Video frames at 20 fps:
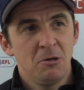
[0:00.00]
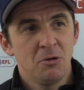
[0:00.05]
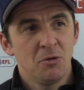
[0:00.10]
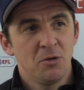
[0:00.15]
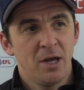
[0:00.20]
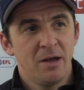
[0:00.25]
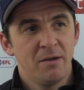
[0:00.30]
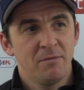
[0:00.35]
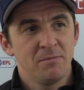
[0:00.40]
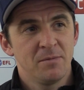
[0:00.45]

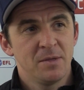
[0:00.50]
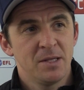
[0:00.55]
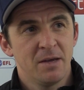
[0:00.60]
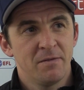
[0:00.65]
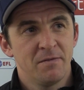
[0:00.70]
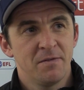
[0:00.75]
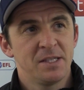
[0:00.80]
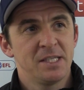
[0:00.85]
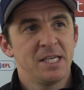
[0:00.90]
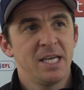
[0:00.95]

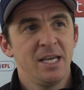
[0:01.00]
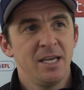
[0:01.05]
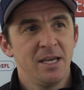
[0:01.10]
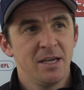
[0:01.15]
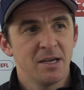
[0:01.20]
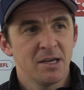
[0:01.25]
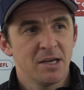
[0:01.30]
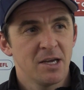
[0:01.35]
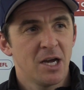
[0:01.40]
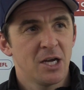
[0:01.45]
that
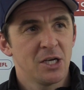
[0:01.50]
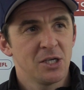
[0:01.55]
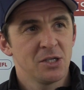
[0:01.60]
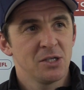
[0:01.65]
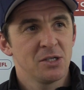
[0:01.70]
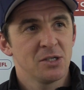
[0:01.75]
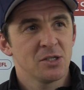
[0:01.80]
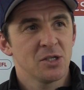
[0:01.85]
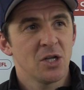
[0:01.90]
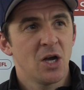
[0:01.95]
fatigue kind
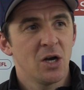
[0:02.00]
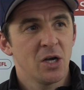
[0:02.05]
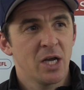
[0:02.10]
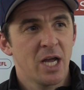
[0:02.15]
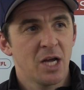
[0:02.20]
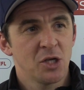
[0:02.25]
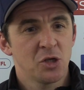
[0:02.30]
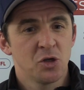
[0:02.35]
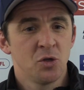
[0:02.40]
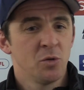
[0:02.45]
of
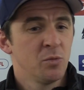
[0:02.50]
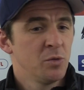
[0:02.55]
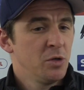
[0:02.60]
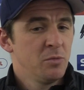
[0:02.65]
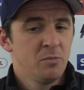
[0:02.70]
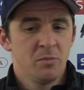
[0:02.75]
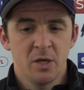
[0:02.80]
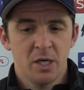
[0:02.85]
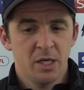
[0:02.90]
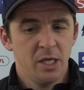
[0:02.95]
started catching up
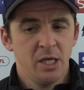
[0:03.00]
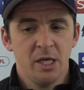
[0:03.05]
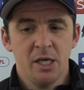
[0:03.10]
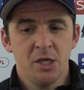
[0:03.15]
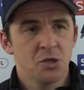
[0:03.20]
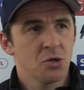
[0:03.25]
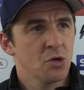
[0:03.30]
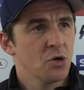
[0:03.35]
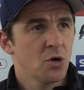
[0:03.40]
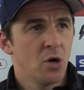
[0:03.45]
with him, and
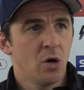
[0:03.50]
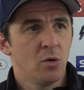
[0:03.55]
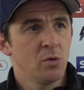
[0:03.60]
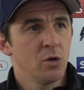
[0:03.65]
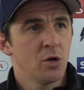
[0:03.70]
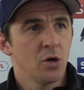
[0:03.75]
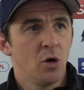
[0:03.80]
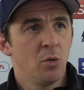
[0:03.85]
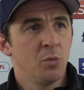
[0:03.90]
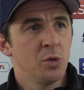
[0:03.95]
he should grow
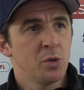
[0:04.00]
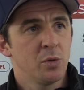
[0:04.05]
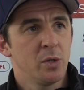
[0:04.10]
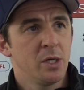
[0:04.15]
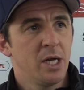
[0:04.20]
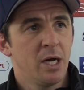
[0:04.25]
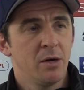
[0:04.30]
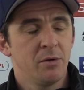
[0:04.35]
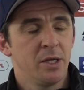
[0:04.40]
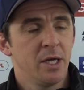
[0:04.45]
and grow
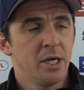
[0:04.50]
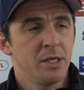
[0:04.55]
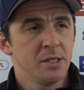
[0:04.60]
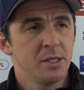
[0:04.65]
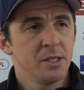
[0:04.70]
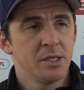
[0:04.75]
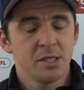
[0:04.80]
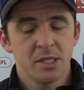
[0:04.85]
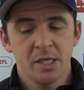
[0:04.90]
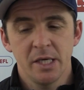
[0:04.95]
between now and the
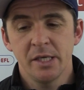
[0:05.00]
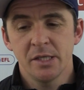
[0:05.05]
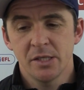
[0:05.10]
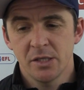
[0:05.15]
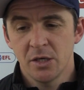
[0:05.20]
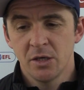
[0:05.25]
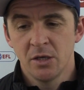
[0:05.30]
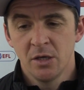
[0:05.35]
end of the season.